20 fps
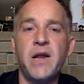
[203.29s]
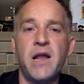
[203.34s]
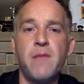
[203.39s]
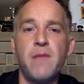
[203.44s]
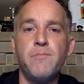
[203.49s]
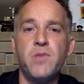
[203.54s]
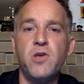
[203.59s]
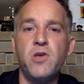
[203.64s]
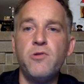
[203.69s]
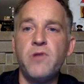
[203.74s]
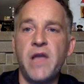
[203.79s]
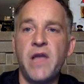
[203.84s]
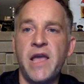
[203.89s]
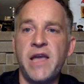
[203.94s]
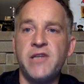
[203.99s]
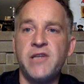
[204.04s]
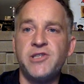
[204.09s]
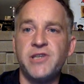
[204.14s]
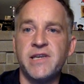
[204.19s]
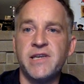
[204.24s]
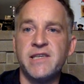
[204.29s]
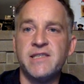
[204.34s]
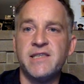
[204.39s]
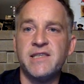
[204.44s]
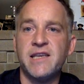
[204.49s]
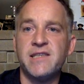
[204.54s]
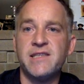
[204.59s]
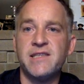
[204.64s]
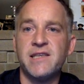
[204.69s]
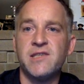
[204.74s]
a mute H
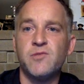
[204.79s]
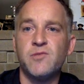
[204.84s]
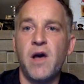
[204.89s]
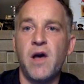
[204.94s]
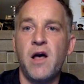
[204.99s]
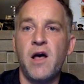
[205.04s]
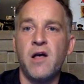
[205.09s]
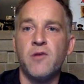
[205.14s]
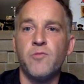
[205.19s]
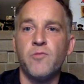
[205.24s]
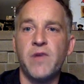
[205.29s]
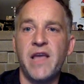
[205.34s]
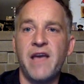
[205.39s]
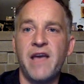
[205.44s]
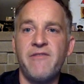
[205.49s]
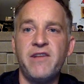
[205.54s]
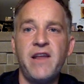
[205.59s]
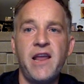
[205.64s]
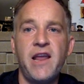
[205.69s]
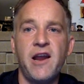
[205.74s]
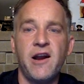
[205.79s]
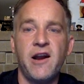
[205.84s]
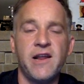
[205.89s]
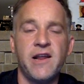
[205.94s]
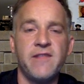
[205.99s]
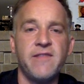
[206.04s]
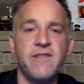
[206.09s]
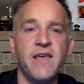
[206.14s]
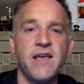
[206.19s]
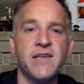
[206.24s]
exists as well, and we have
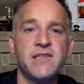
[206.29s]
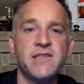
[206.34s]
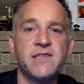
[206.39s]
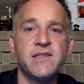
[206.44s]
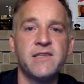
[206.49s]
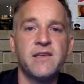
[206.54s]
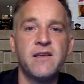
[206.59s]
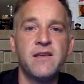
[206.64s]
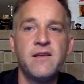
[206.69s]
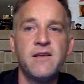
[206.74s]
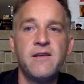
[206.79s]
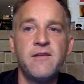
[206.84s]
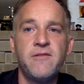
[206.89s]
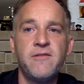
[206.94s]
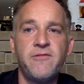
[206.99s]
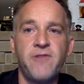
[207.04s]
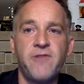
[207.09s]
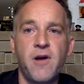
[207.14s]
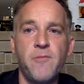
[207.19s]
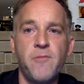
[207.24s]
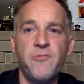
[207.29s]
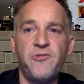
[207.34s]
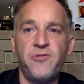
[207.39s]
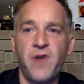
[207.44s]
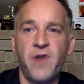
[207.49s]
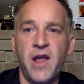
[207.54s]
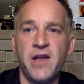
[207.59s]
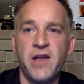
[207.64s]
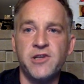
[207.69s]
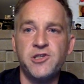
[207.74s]
inherited this from
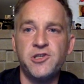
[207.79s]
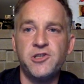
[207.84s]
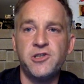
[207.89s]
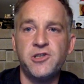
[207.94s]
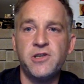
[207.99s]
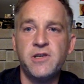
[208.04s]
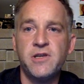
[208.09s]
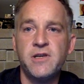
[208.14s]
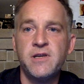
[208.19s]
French